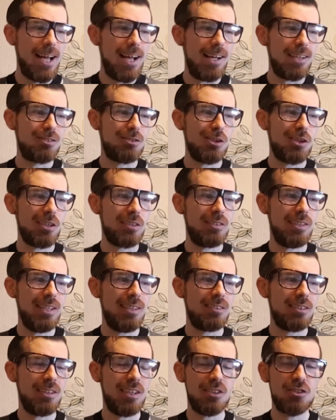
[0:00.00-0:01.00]
as long as it
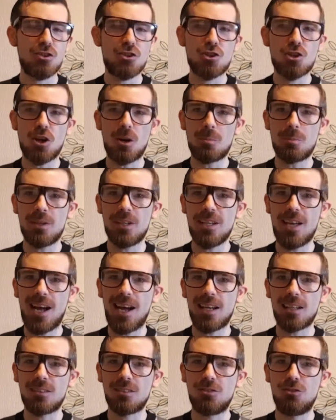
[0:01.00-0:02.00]
isn't as choppy
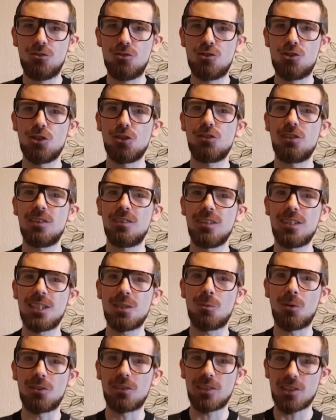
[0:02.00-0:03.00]
as Justice League
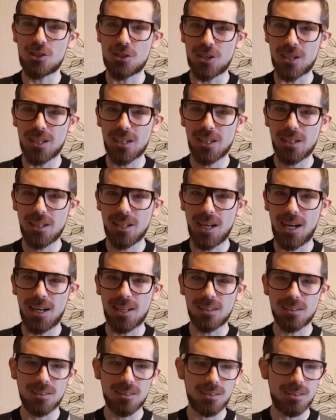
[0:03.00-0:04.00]
was this year,
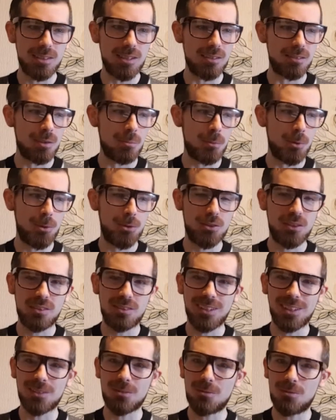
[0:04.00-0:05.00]
and it's a more
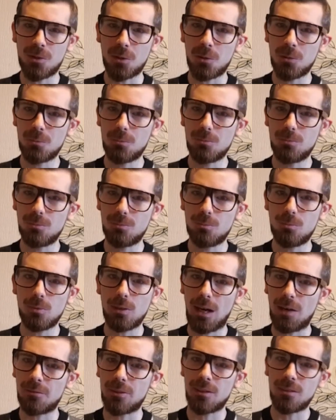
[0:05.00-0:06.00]
succinct film,
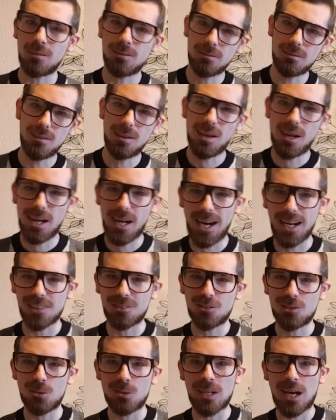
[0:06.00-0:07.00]
having had
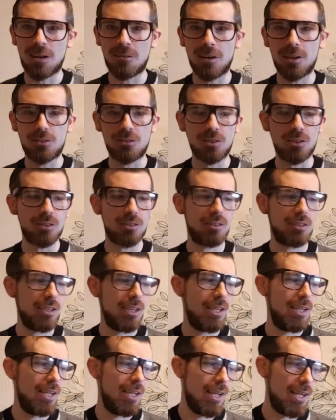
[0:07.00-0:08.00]
two directors,
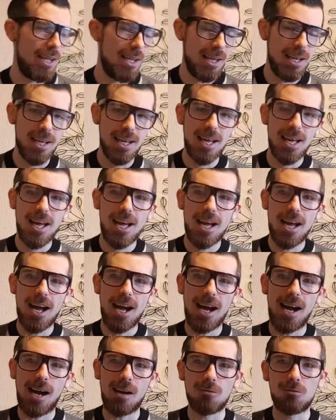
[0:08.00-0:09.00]

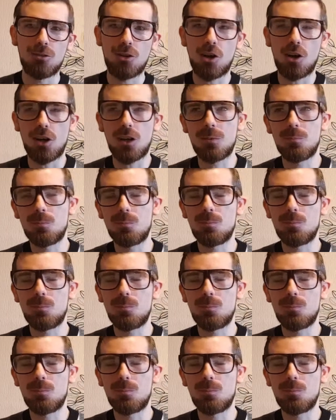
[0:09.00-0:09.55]
I've got